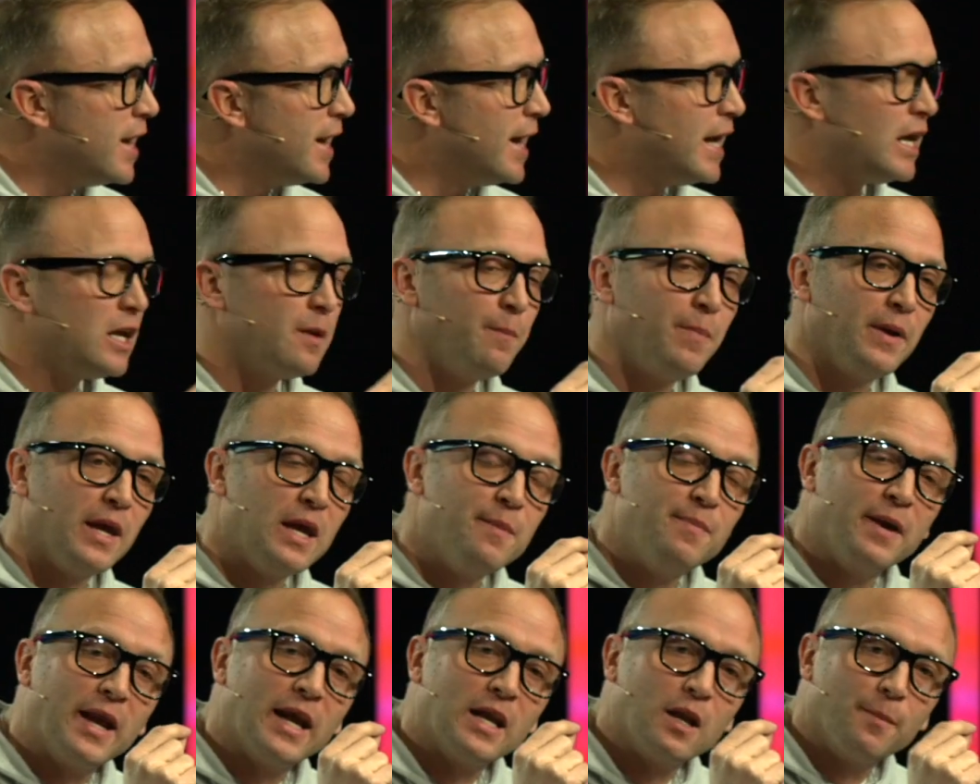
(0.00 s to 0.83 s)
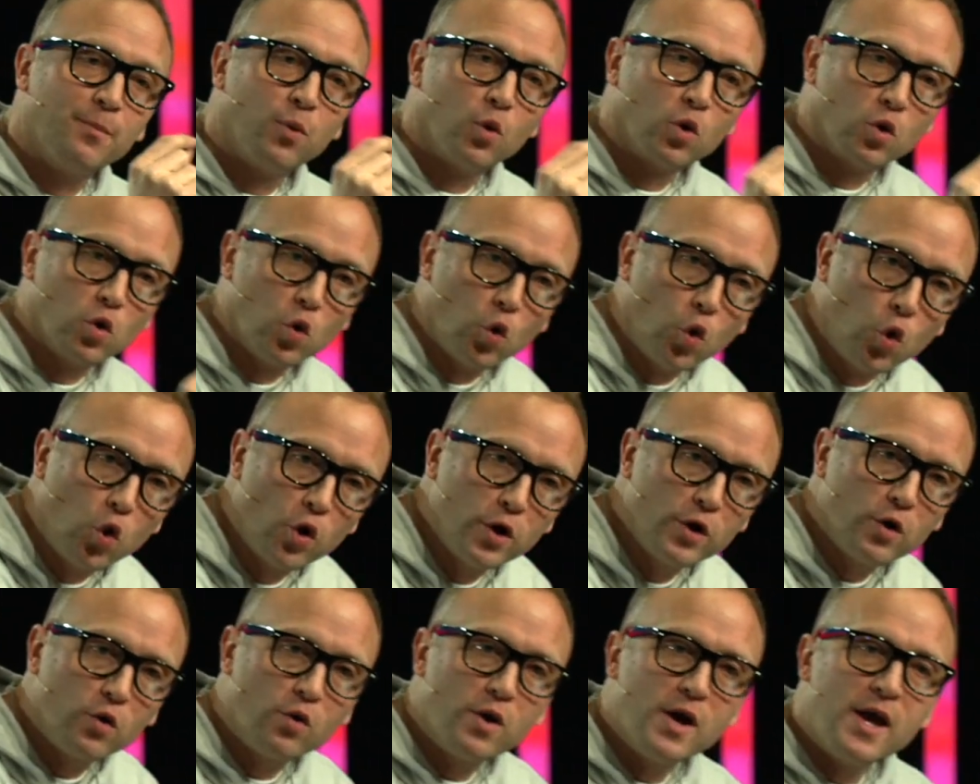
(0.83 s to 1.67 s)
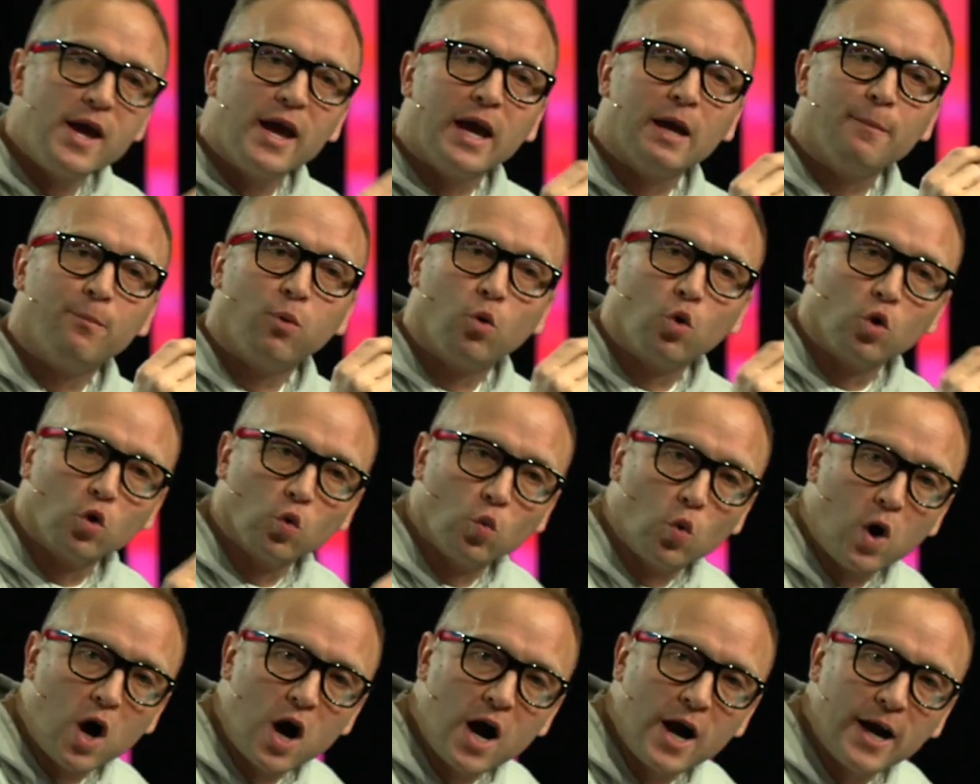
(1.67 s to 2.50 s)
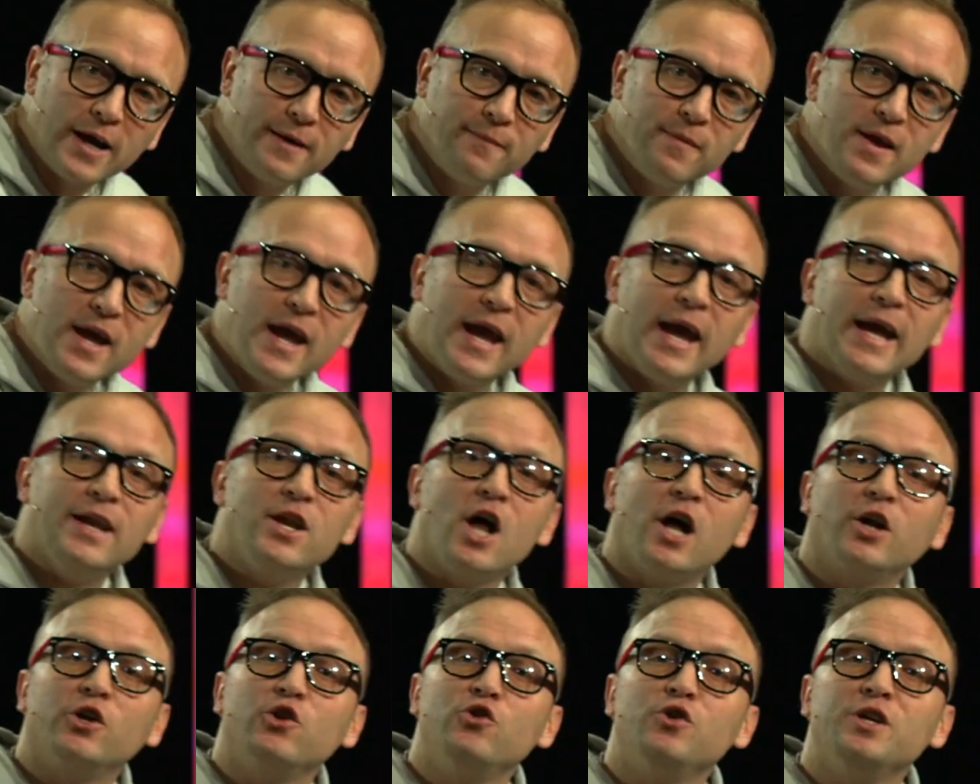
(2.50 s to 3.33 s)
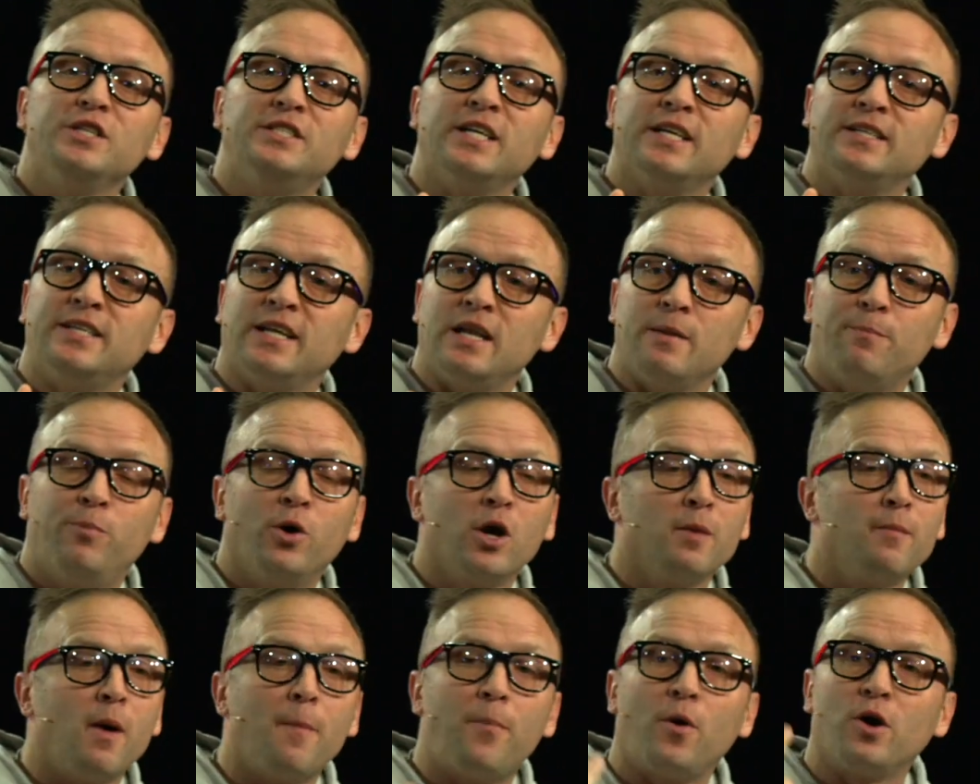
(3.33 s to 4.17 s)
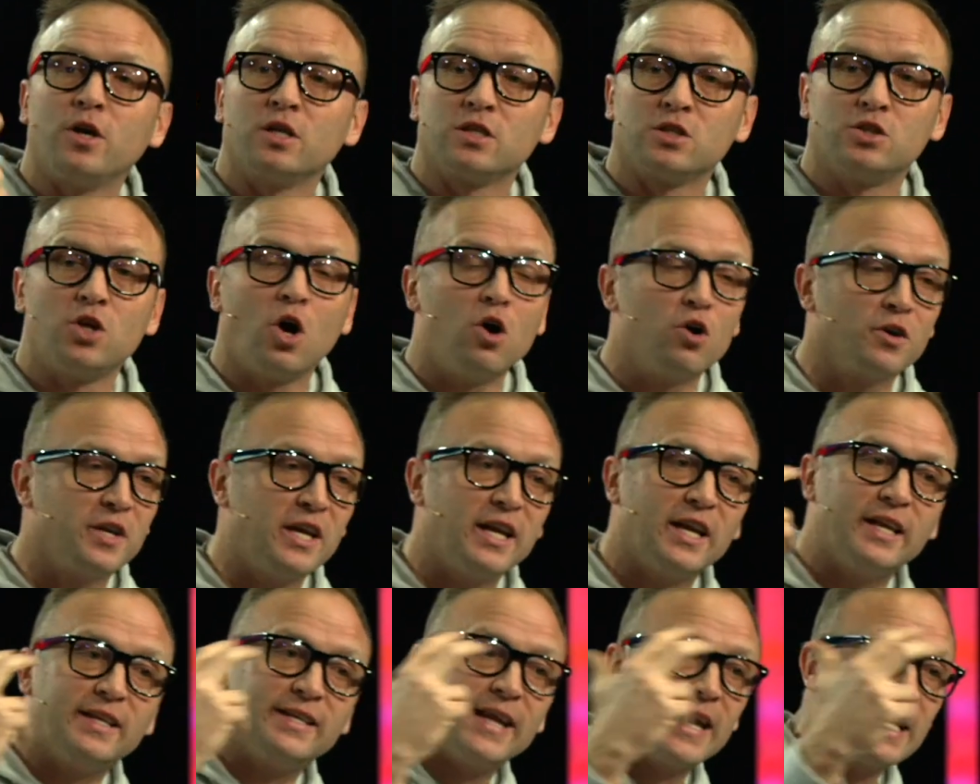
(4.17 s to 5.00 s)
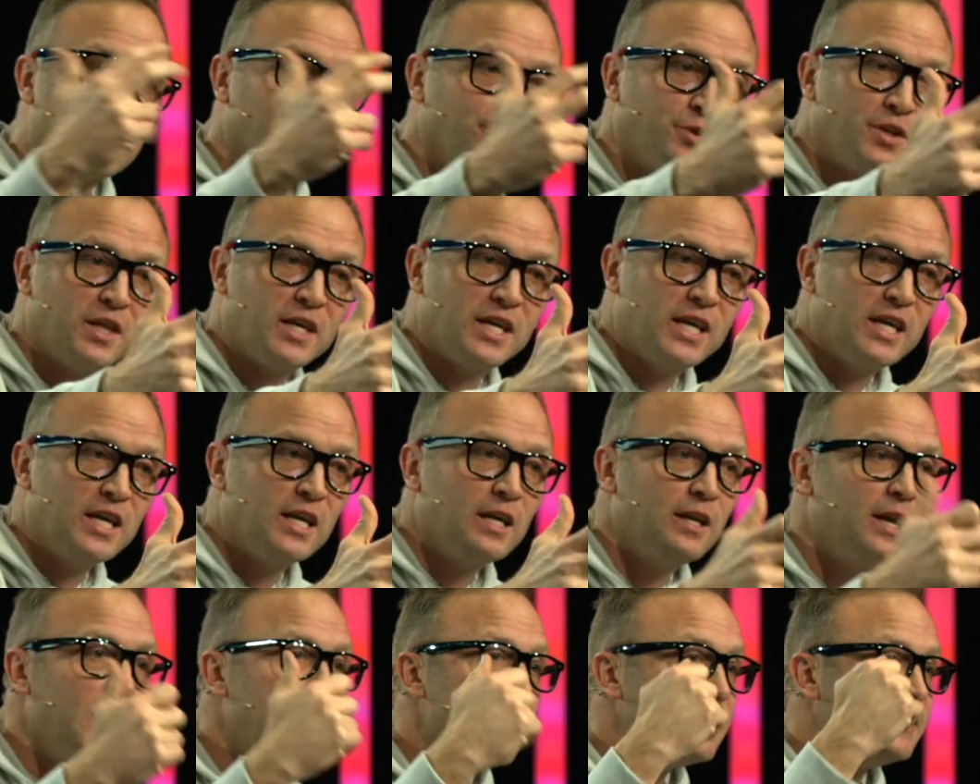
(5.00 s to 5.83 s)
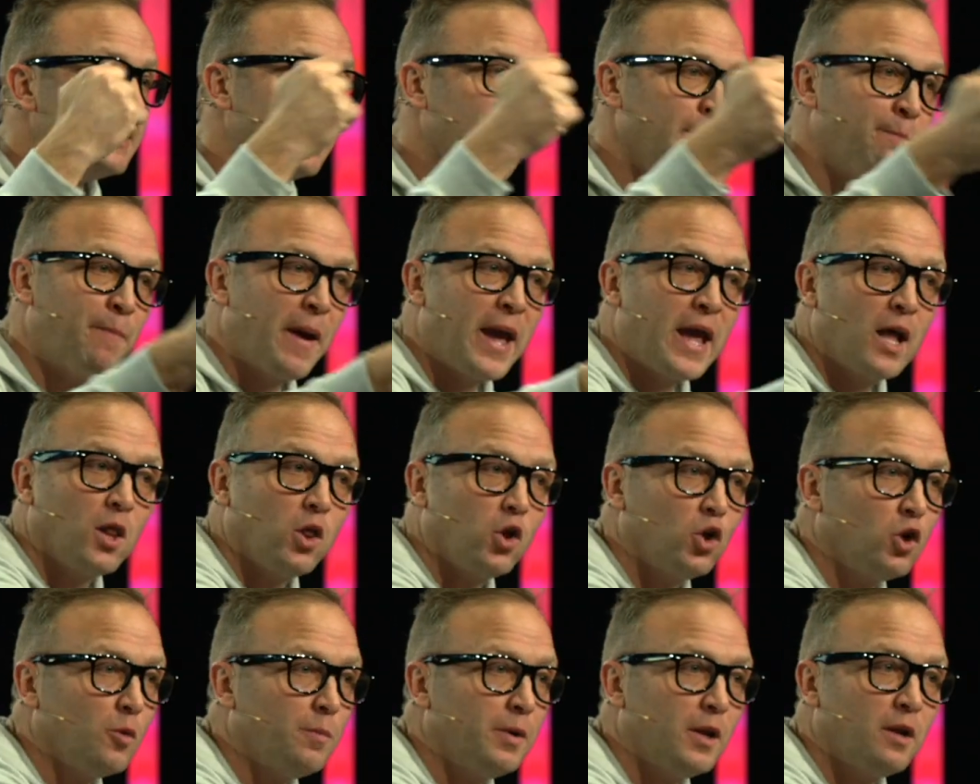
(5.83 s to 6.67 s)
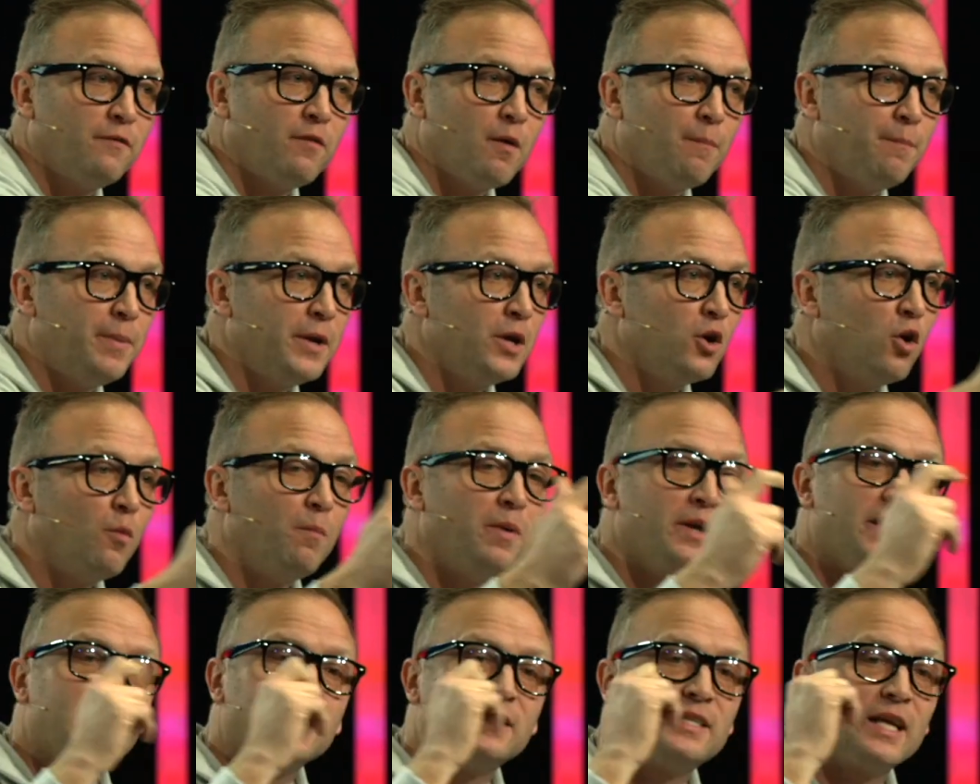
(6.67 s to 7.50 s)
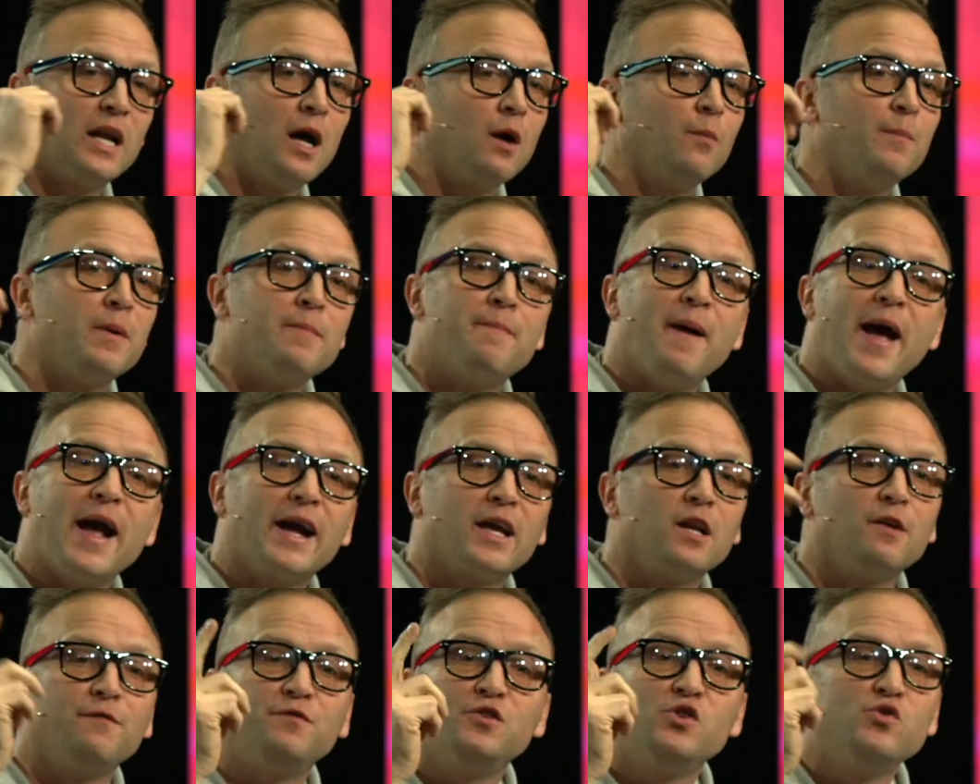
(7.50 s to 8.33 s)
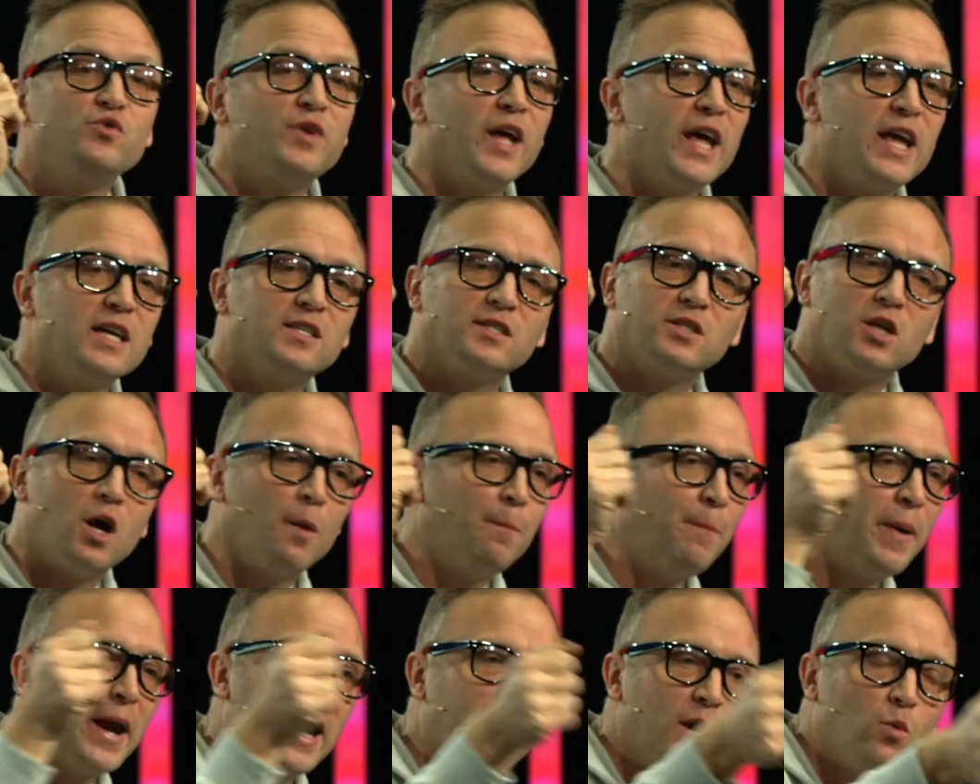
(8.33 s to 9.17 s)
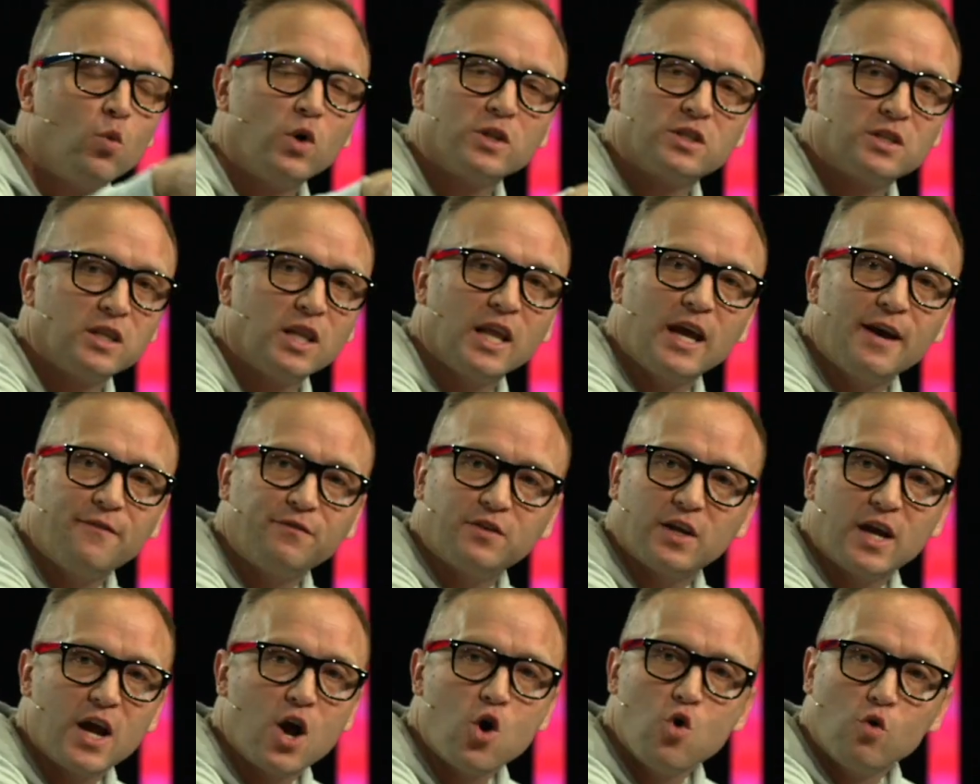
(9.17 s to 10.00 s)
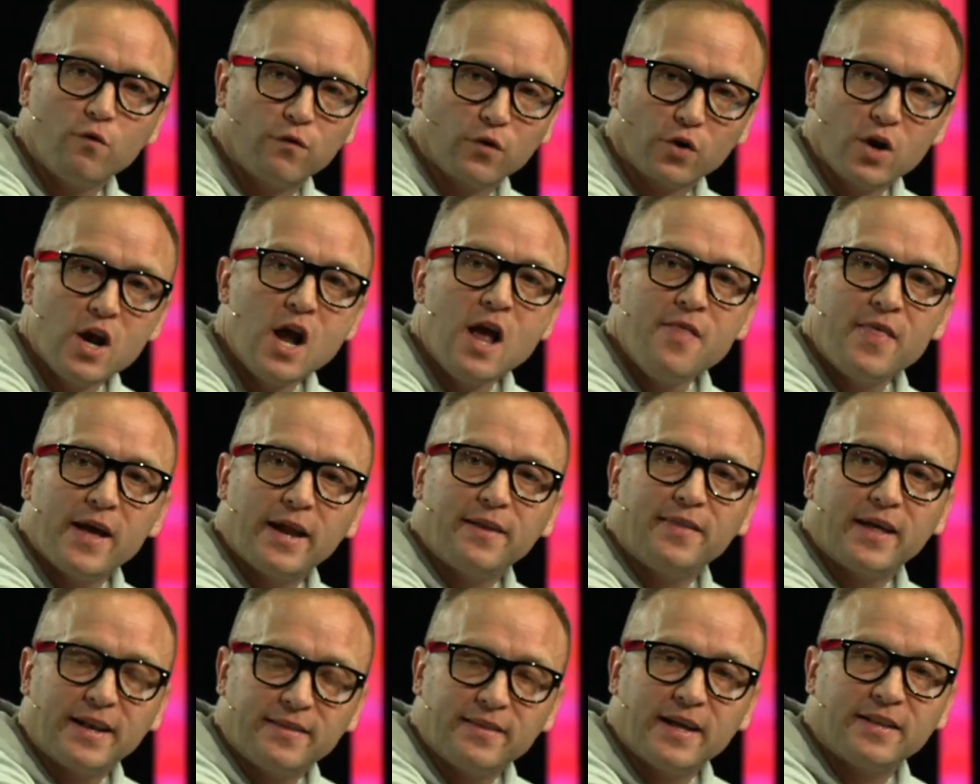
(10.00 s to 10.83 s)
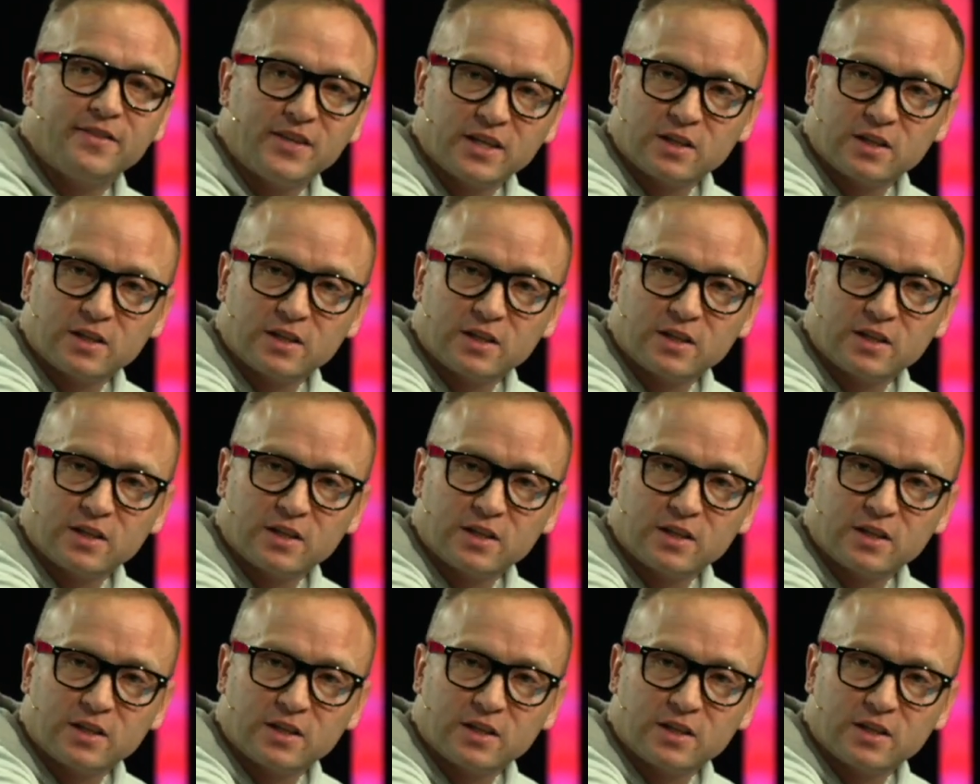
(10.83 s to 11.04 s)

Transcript: He began to pour oil and pour wine. And not only did, did he put him up on his donkey and take him to the inn, did he pay a little bit of a bill, but he said, I'll be back in a few days and I'll pay what's left over that, that, that